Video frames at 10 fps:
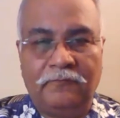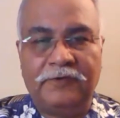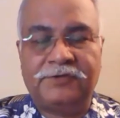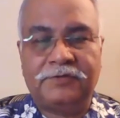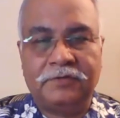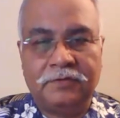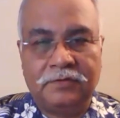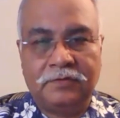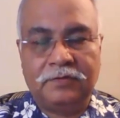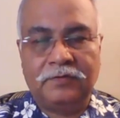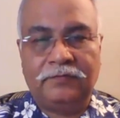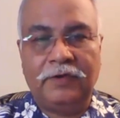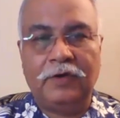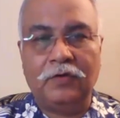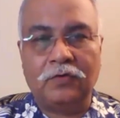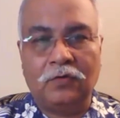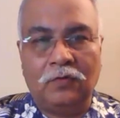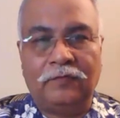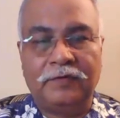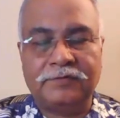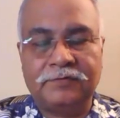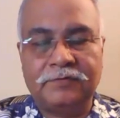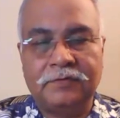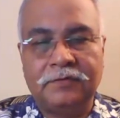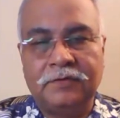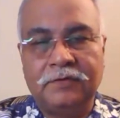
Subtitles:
which failure offers,